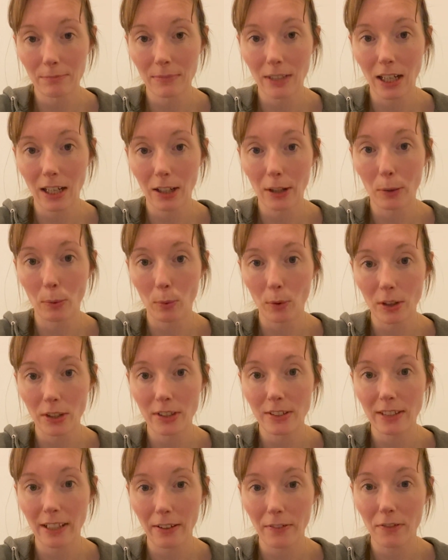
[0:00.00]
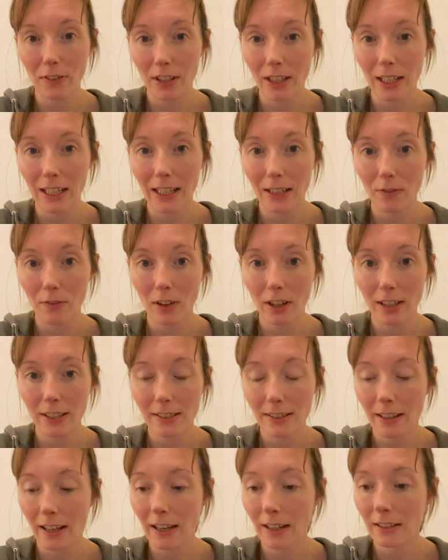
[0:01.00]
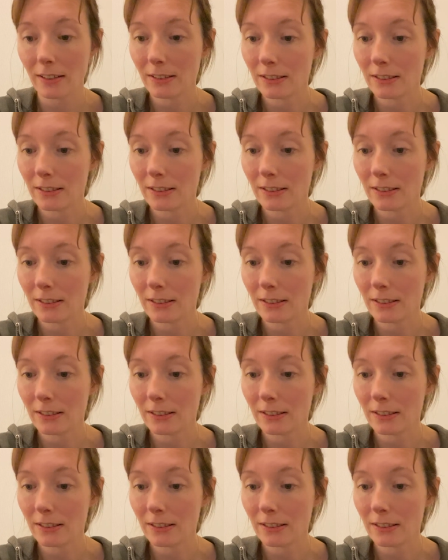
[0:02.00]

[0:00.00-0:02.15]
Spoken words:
I would definitely advise that.